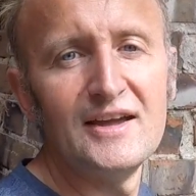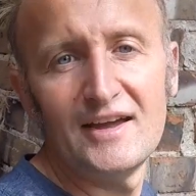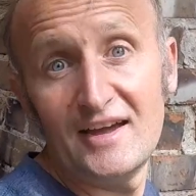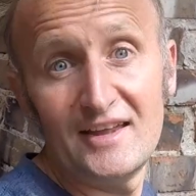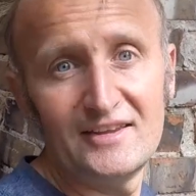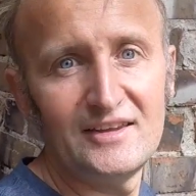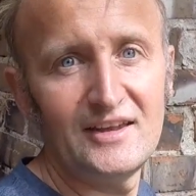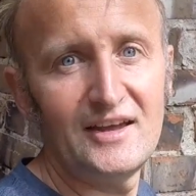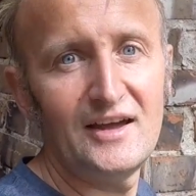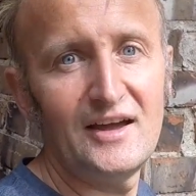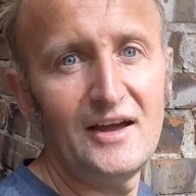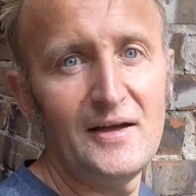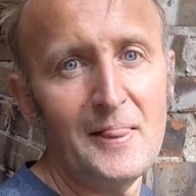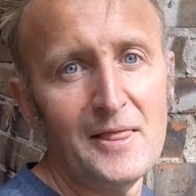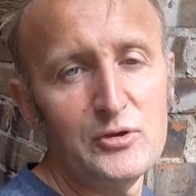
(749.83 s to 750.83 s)
and
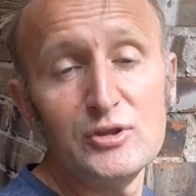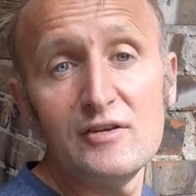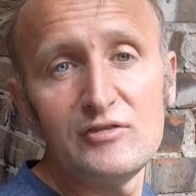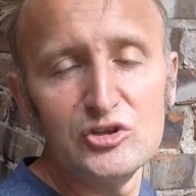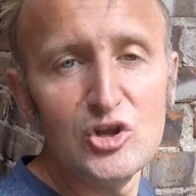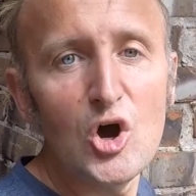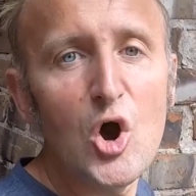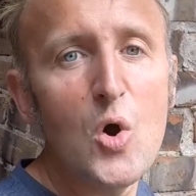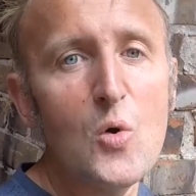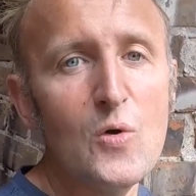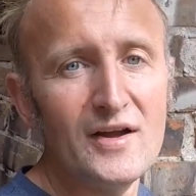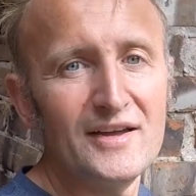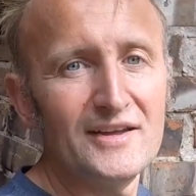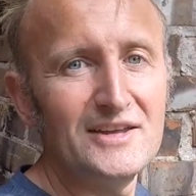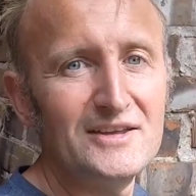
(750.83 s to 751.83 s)
uh, you never know
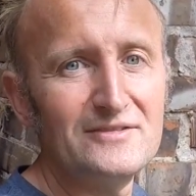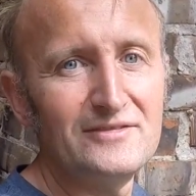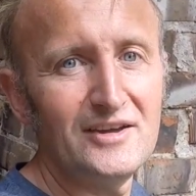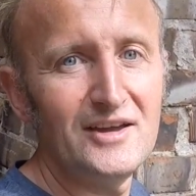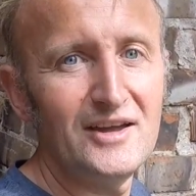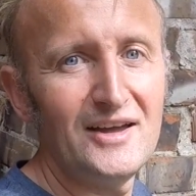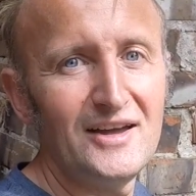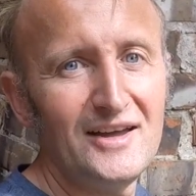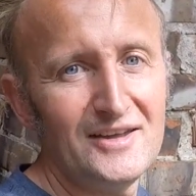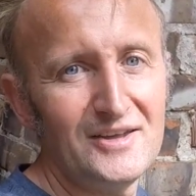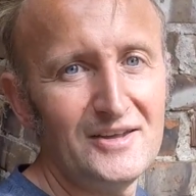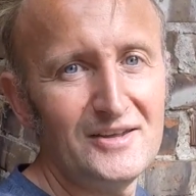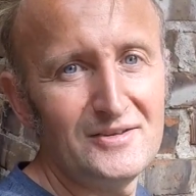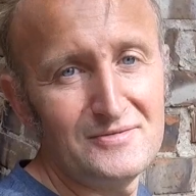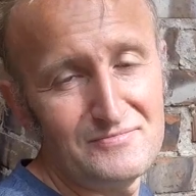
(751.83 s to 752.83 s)
if uh,
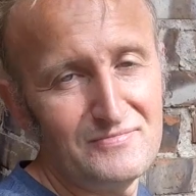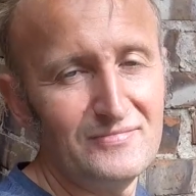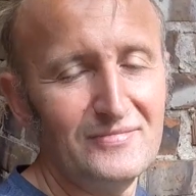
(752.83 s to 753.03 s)
uh,